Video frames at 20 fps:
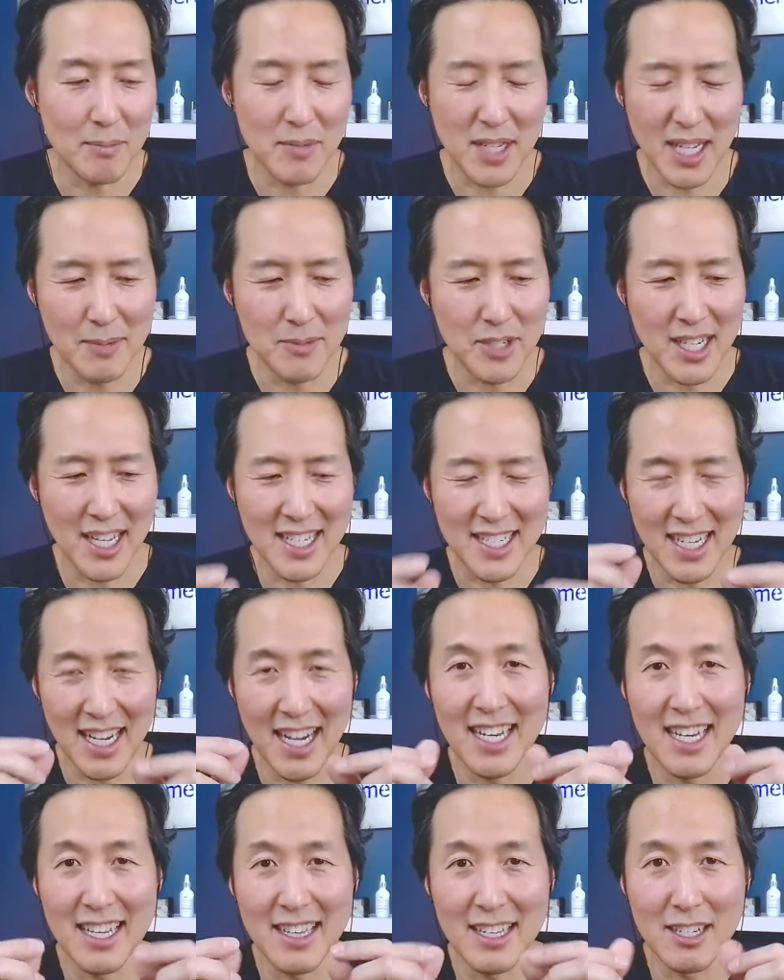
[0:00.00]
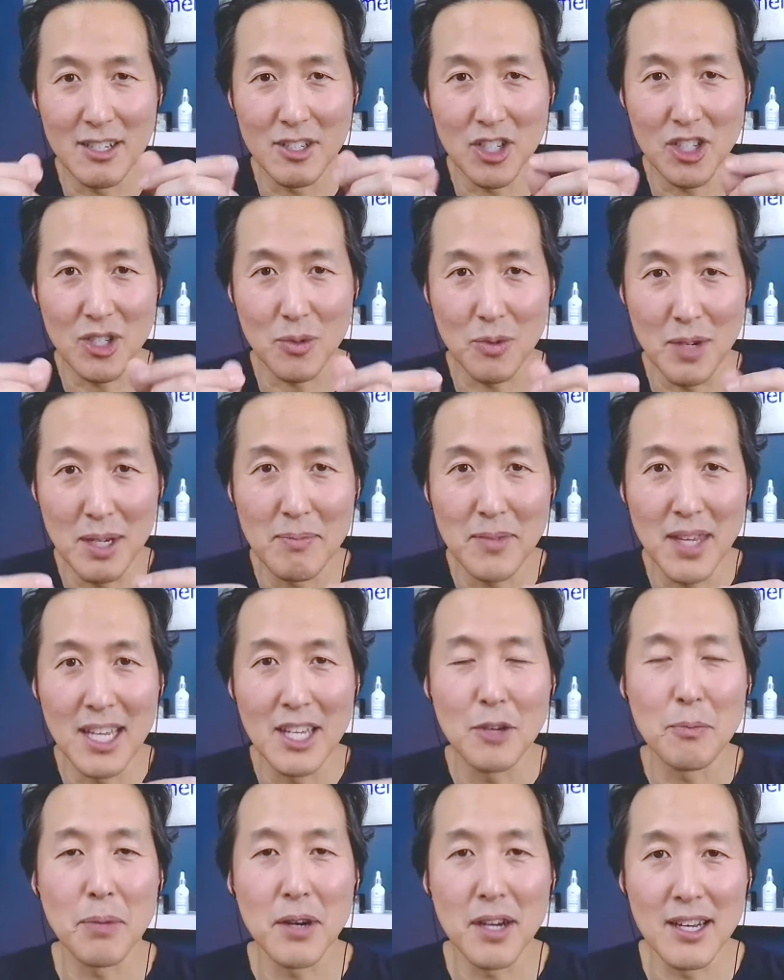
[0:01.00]
Sometimes you get tiny little shrimp
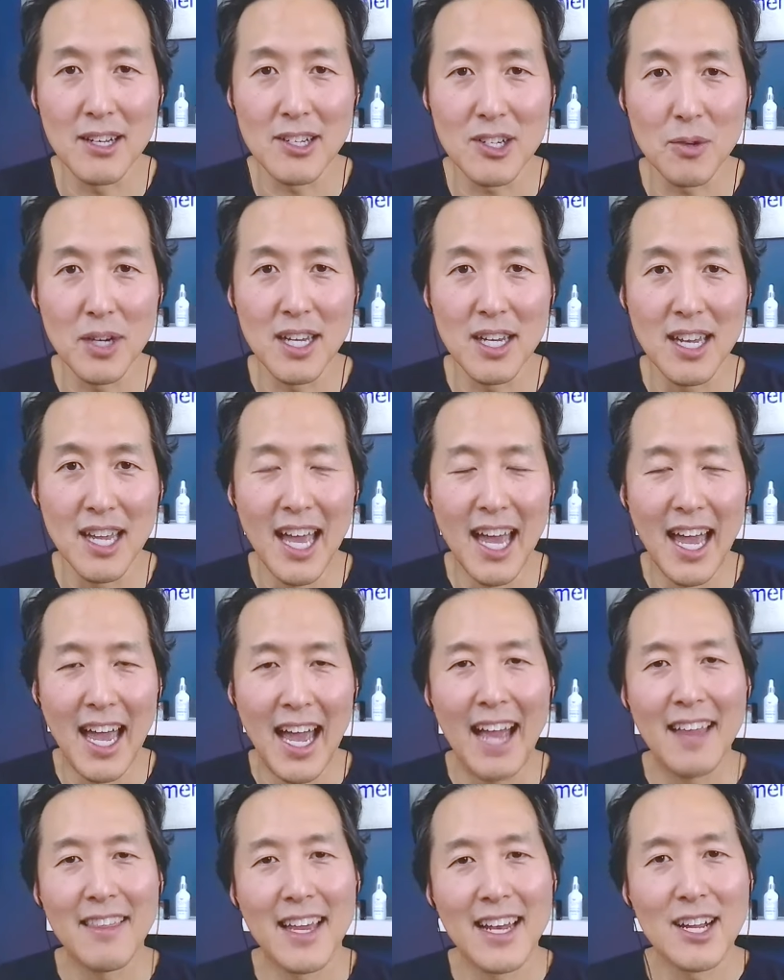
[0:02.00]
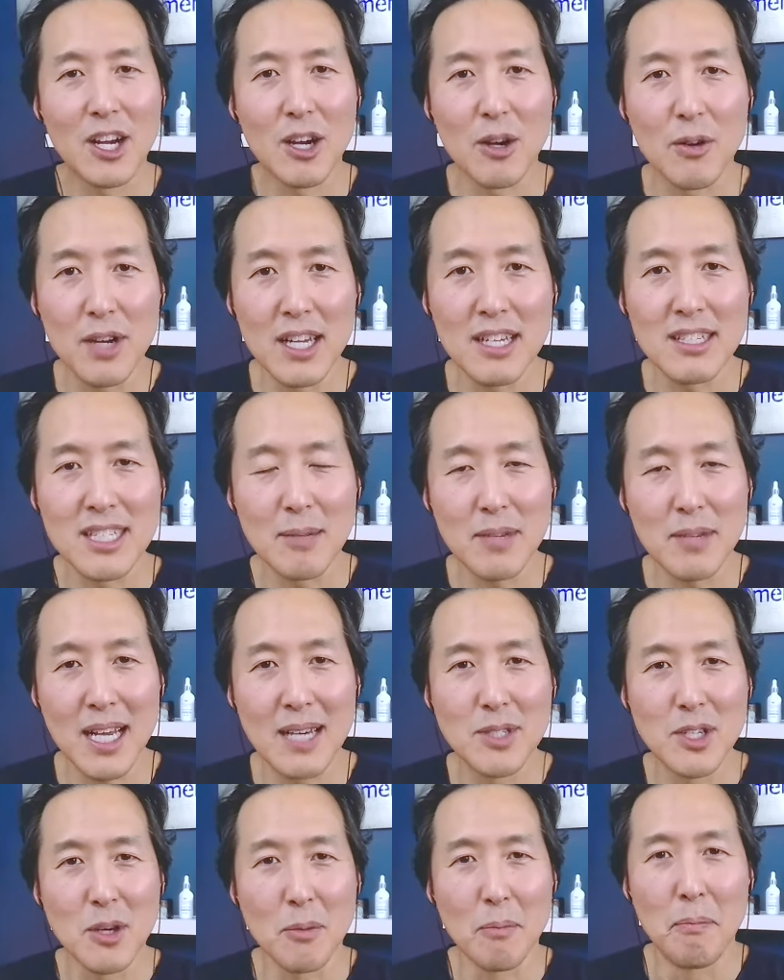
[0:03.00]
that you put into it. And then in Korea,
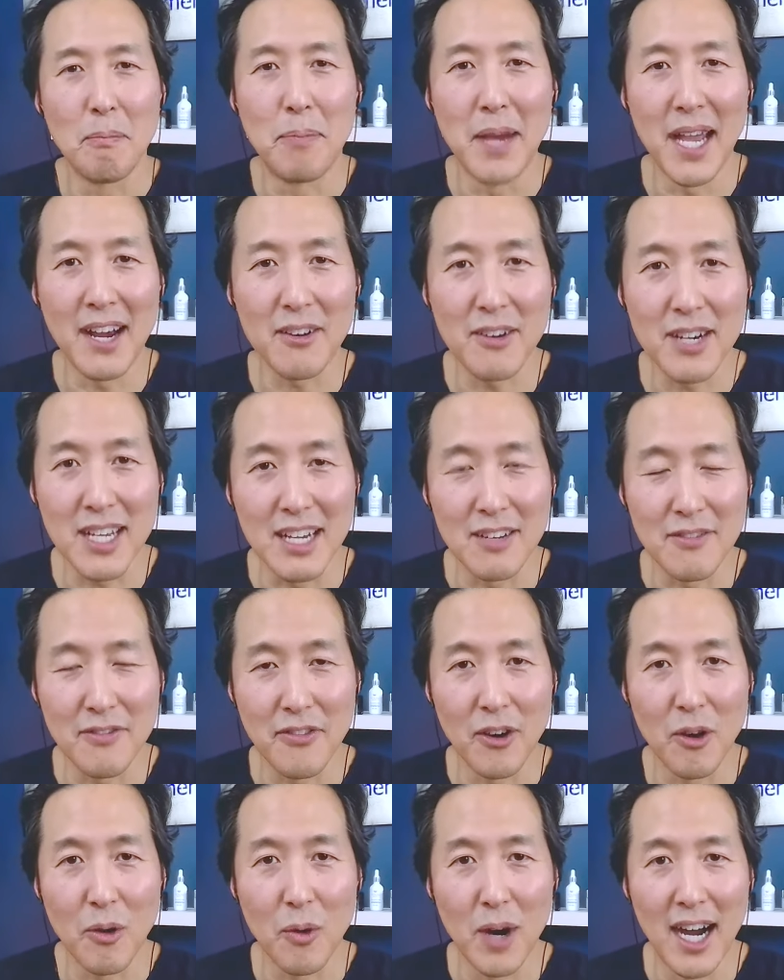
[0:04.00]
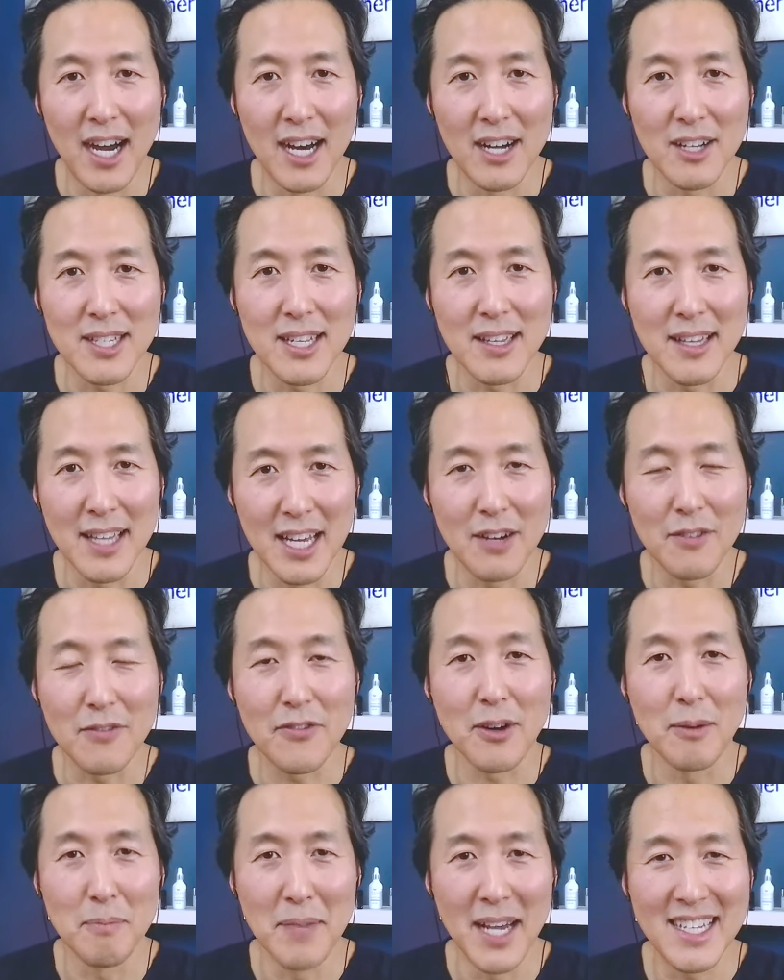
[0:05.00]
sometimes they'll bury it for a while to let
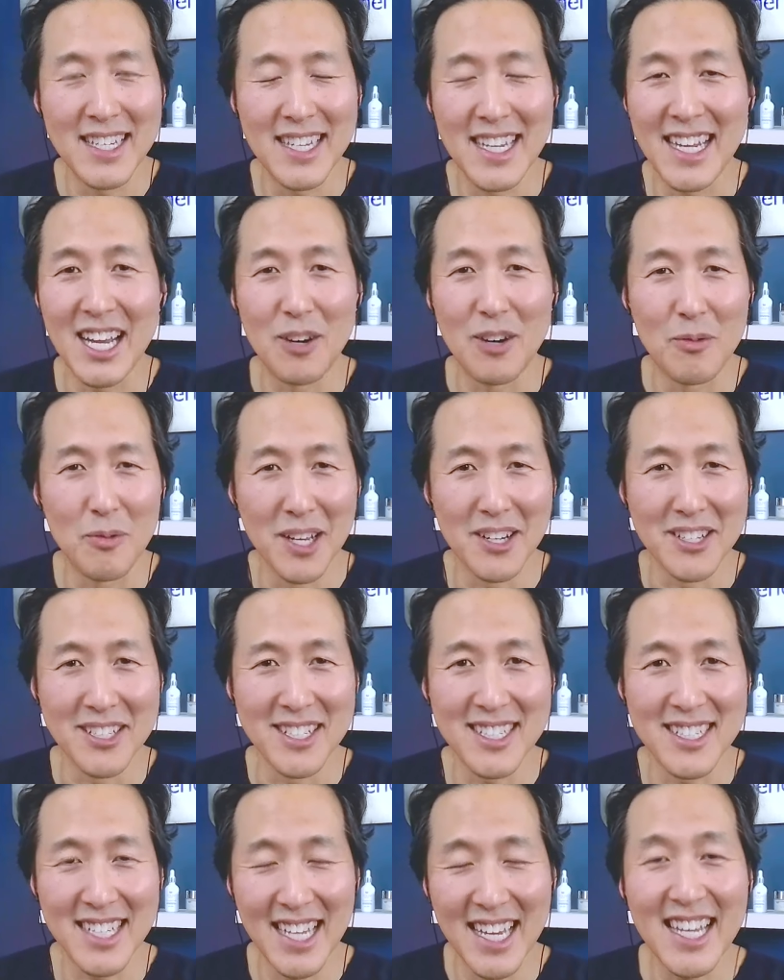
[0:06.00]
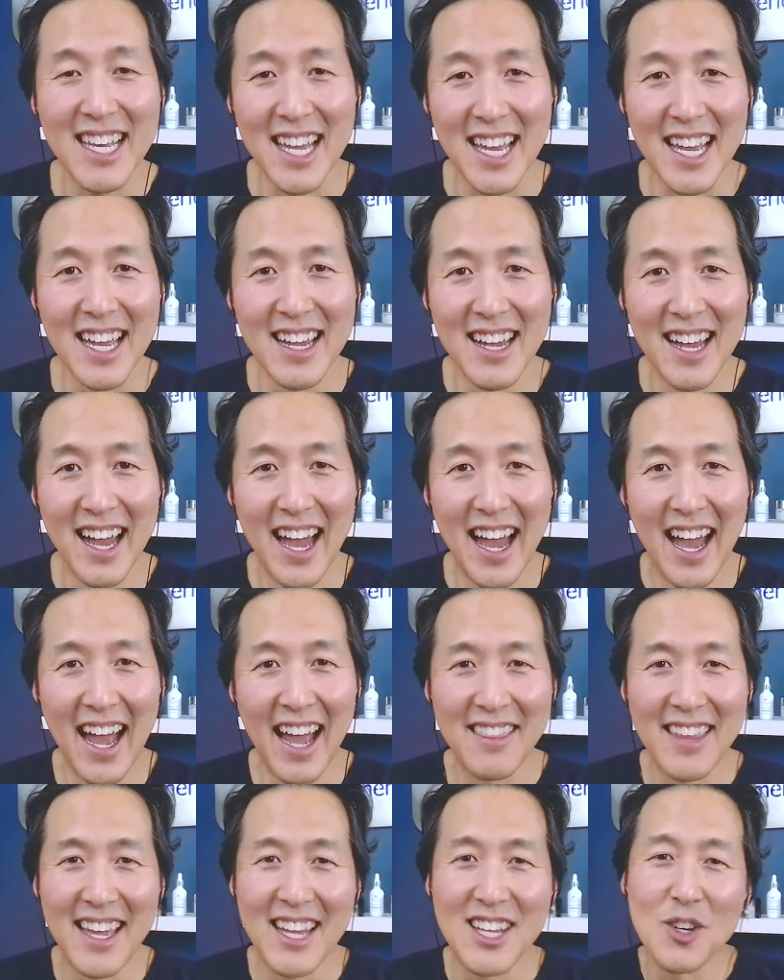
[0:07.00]
it ferment and get real stinky.
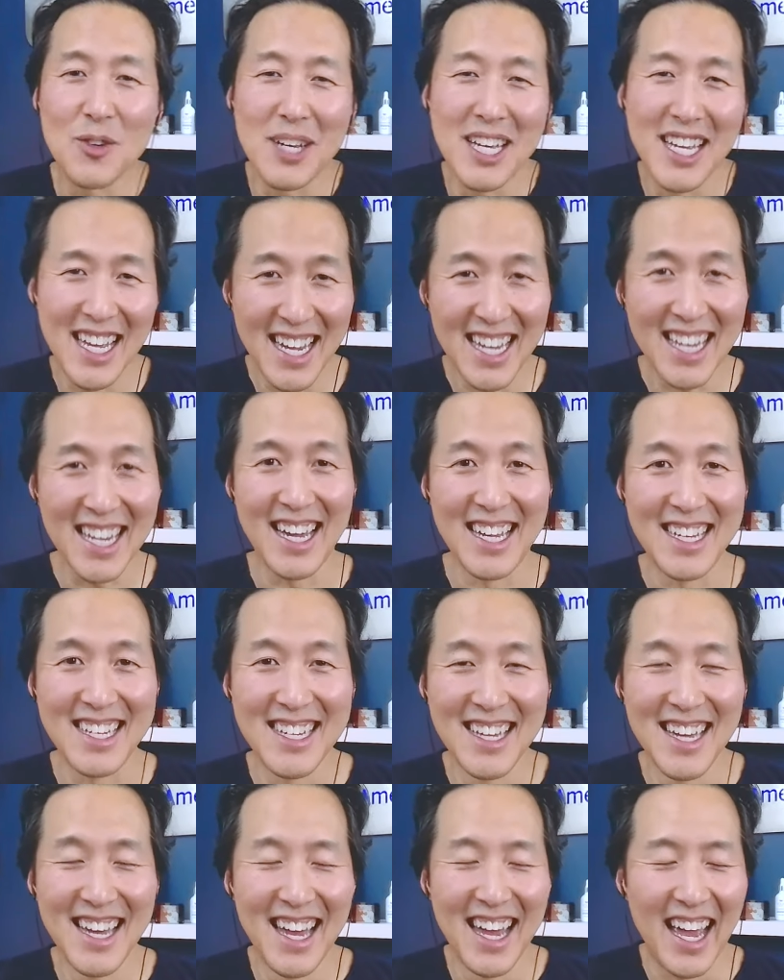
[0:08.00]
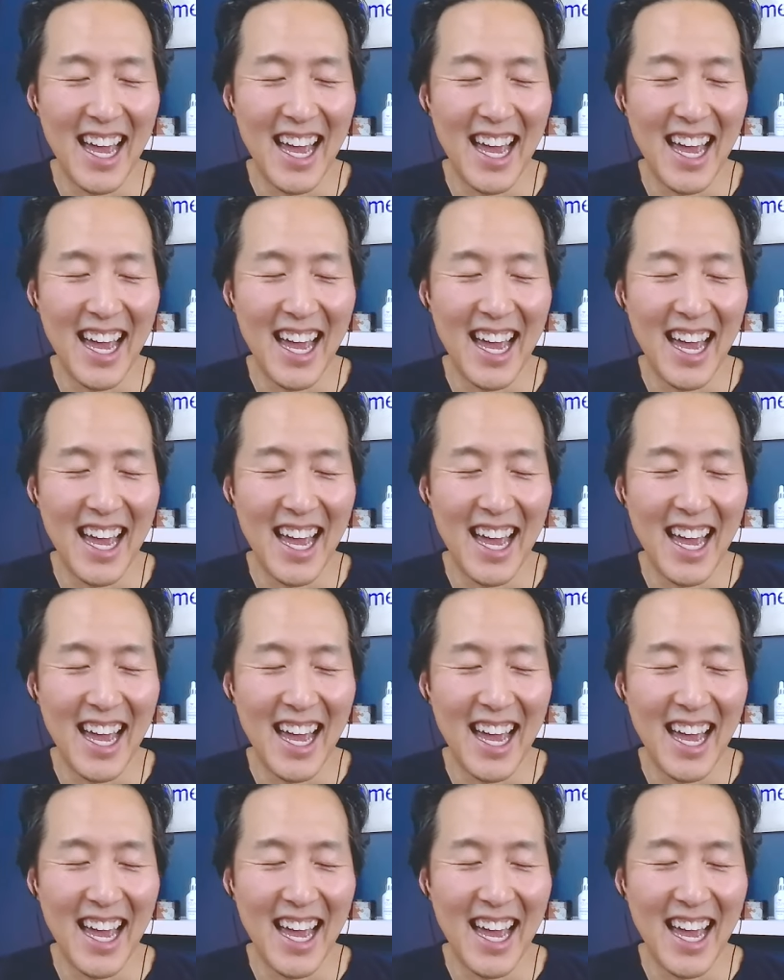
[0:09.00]
And then you eat it.